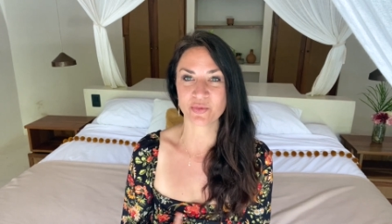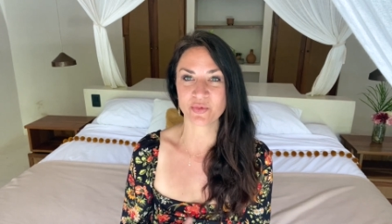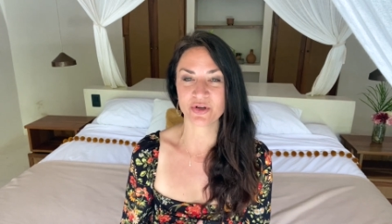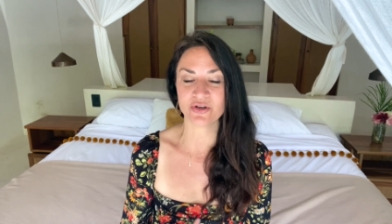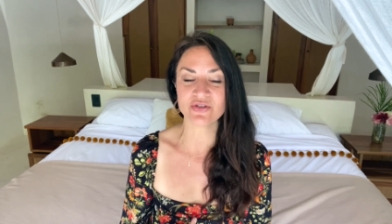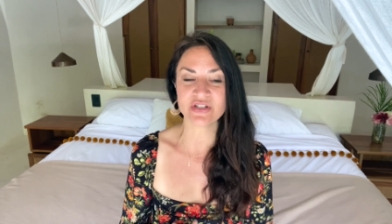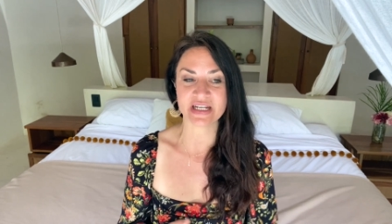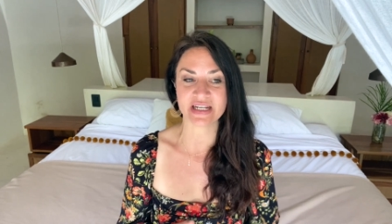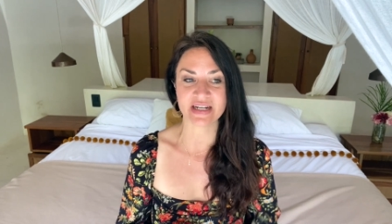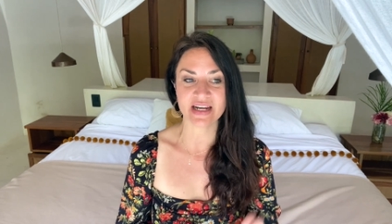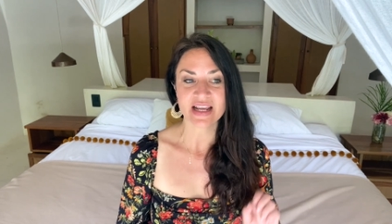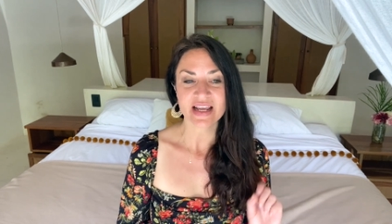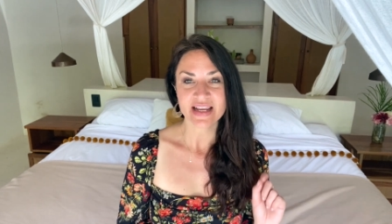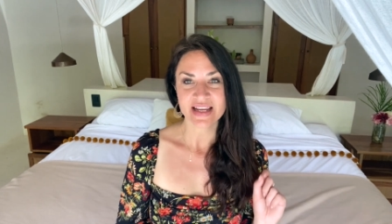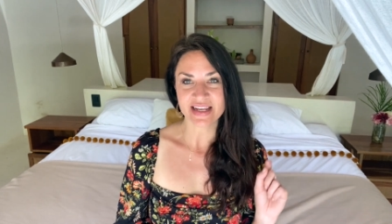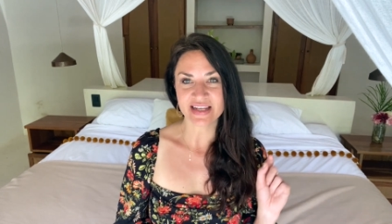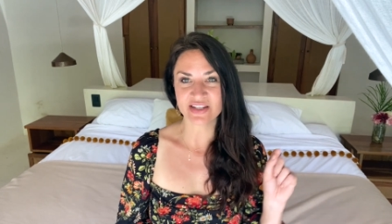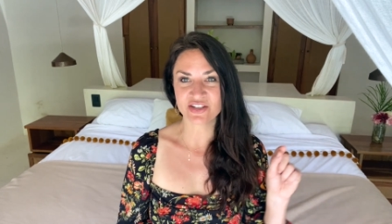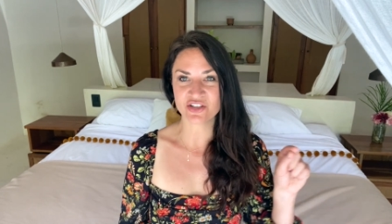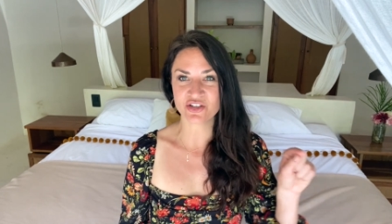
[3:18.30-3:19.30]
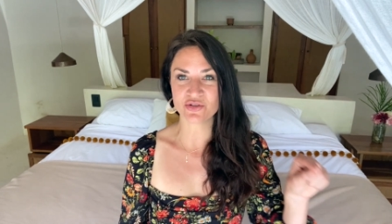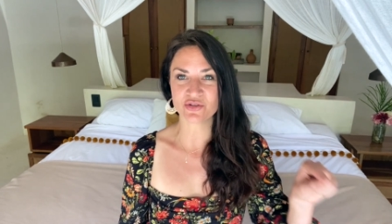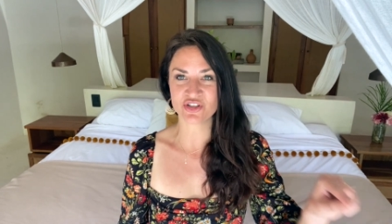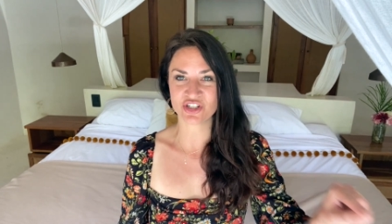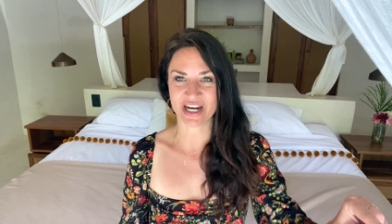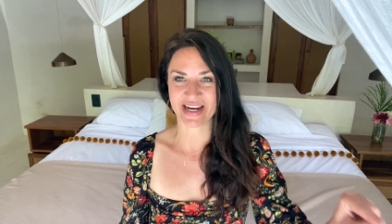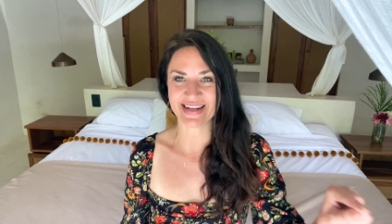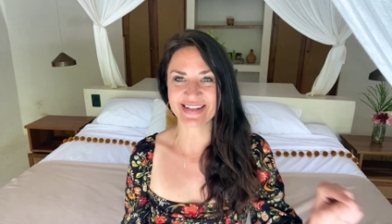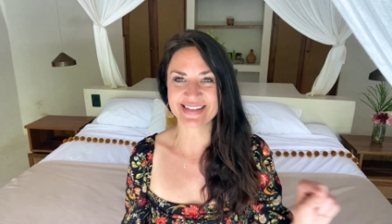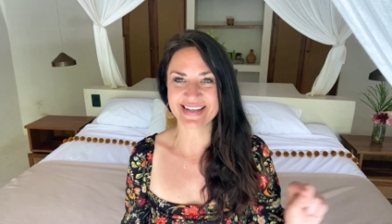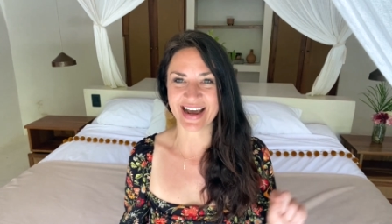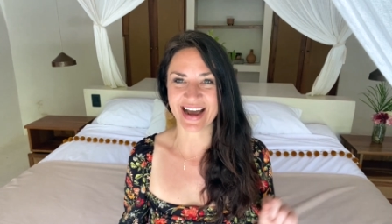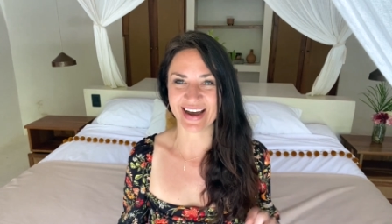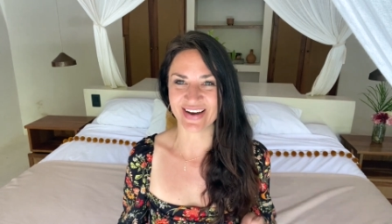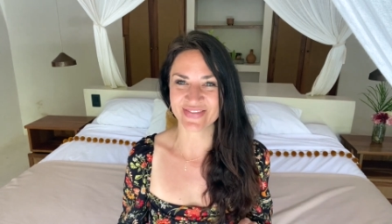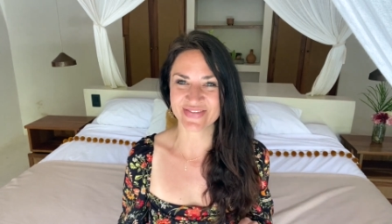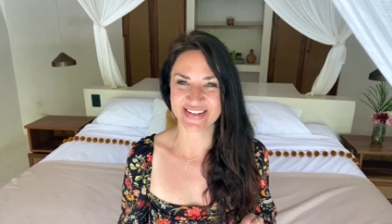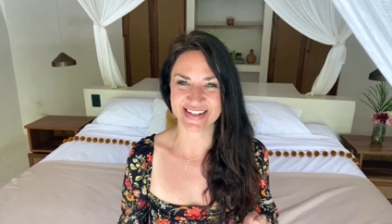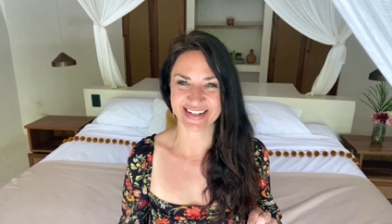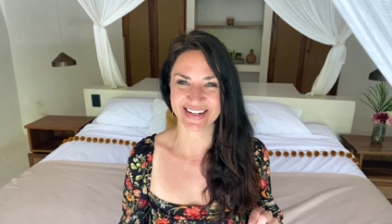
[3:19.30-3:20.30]
wounding is to chase
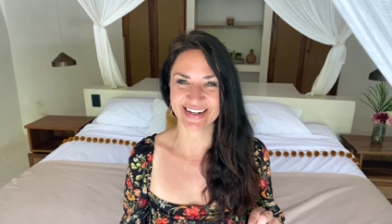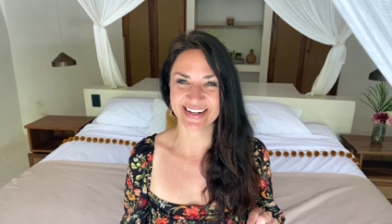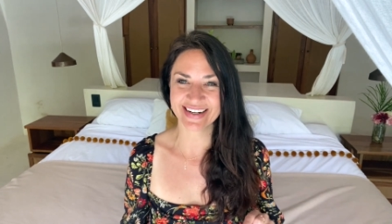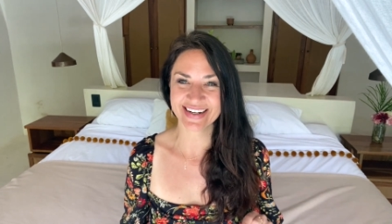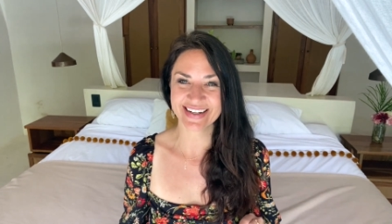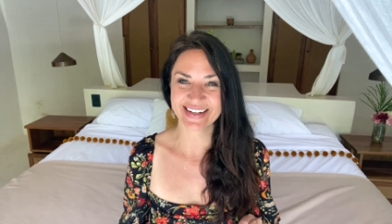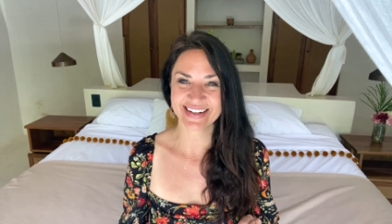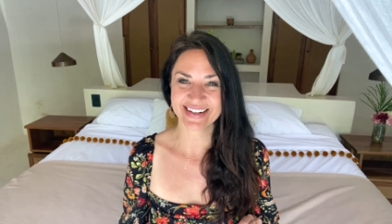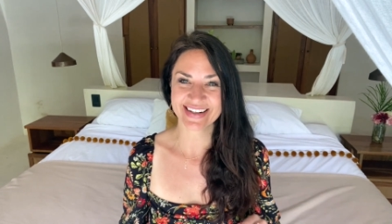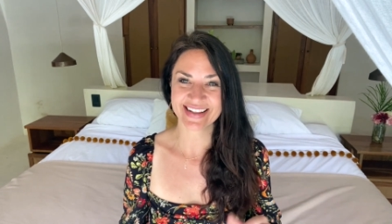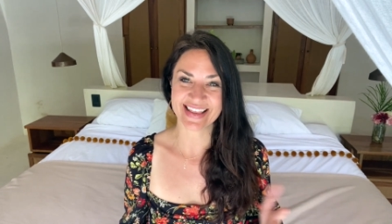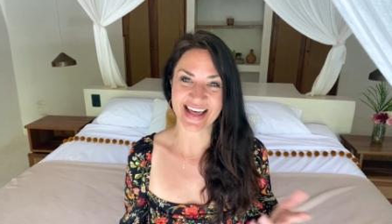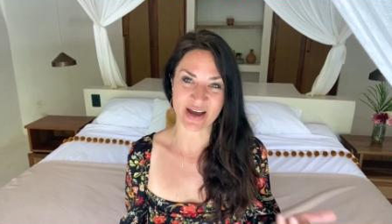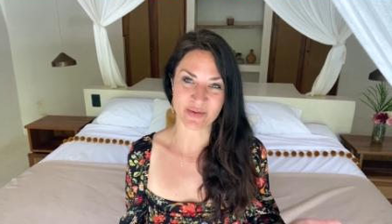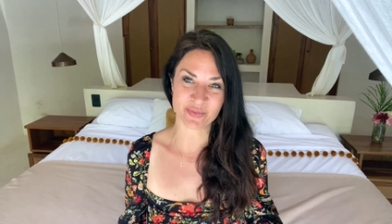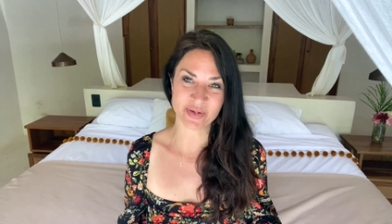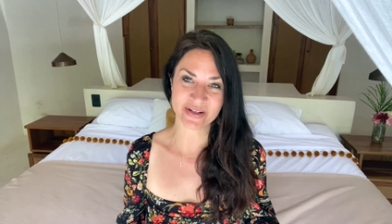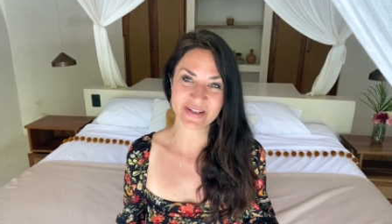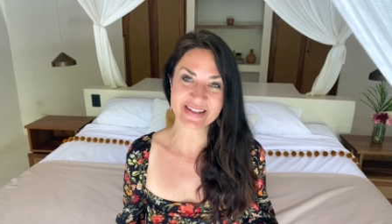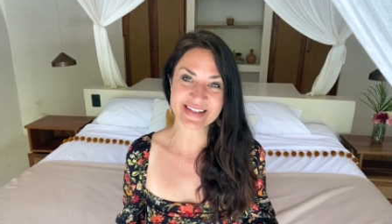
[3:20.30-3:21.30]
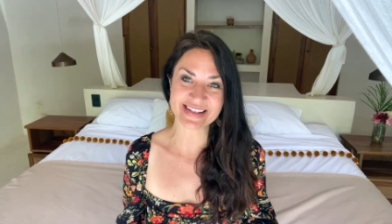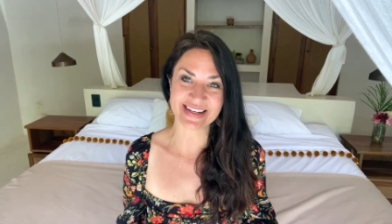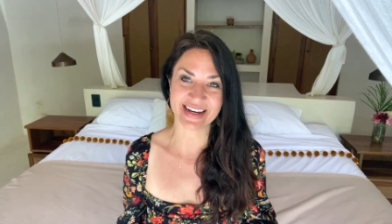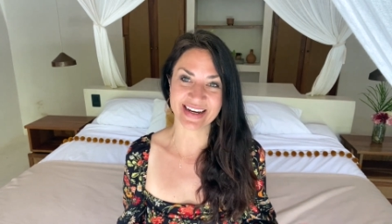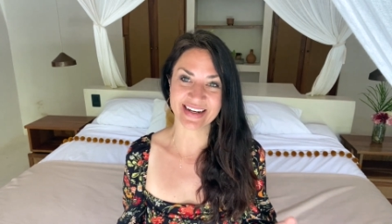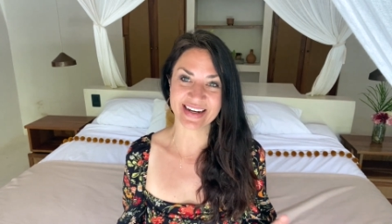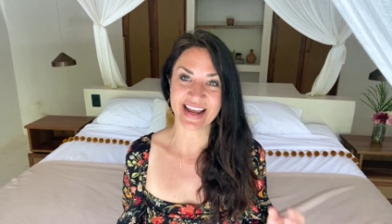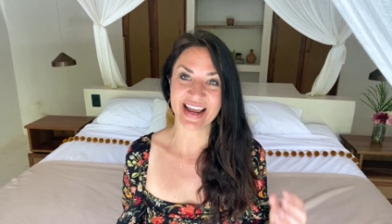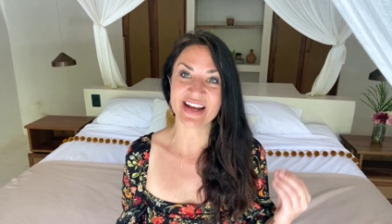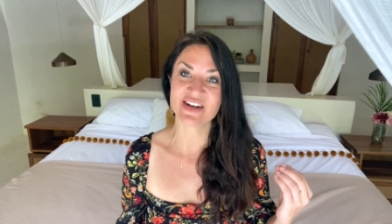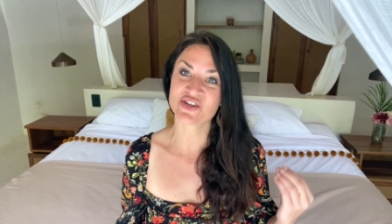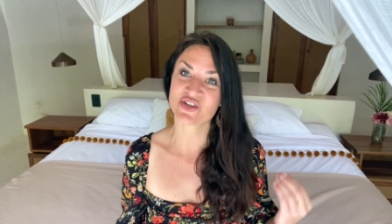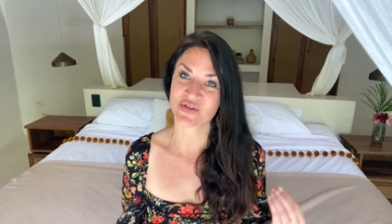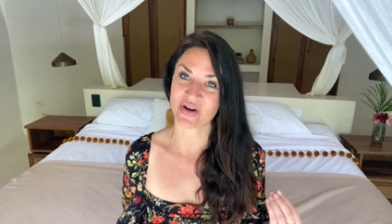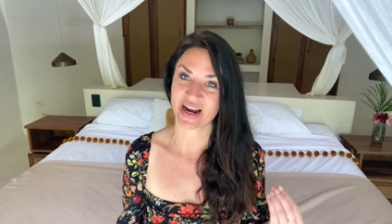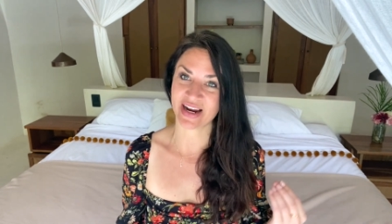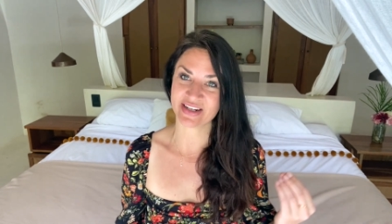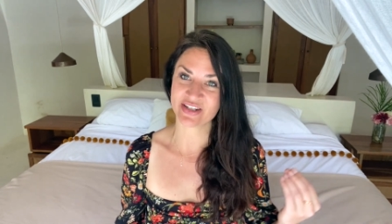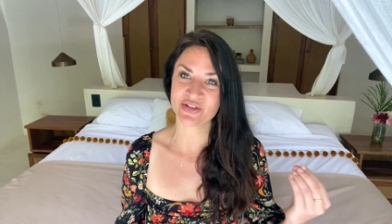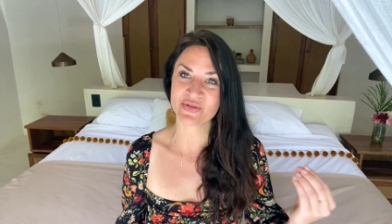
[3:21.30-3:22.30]
after that person and
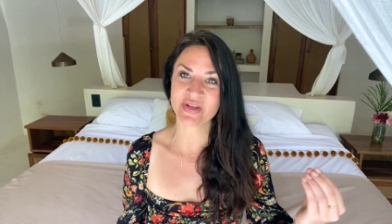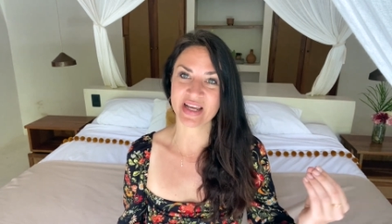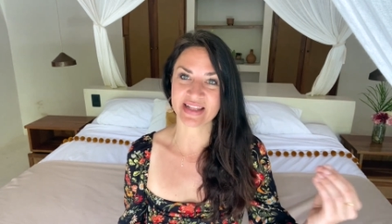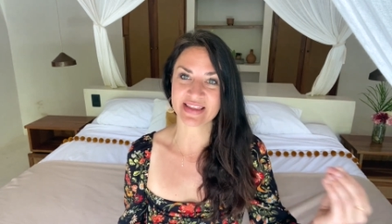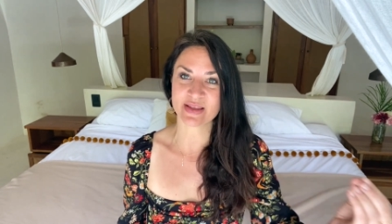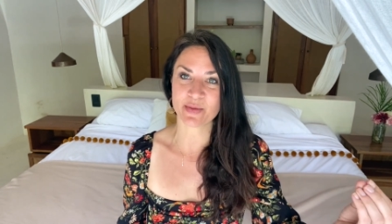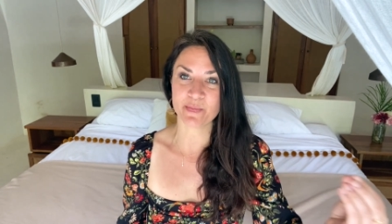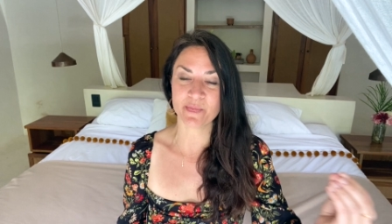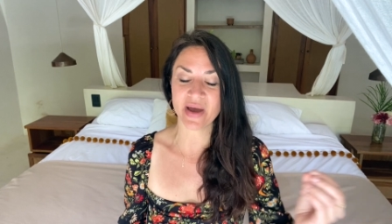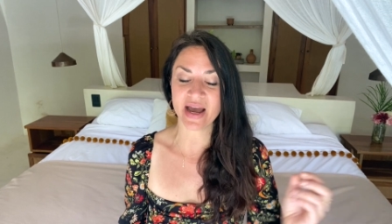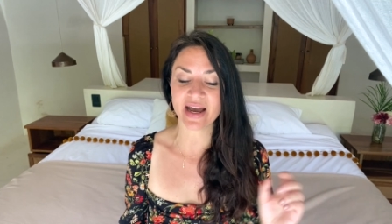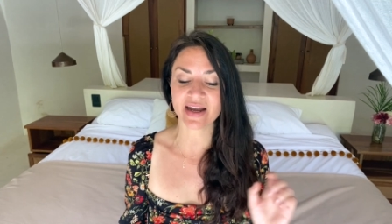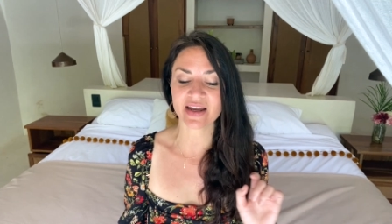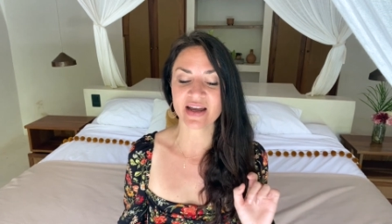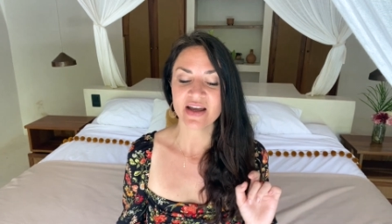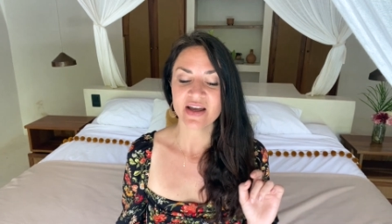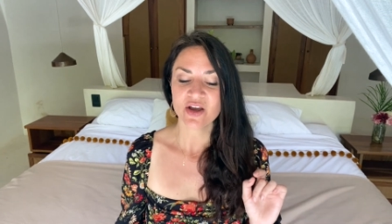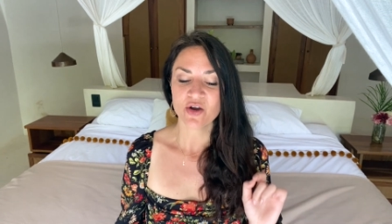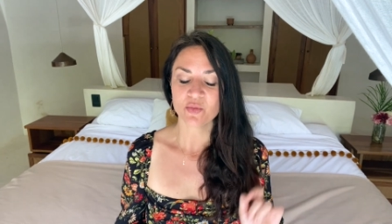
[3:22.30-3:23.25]
try to get them back.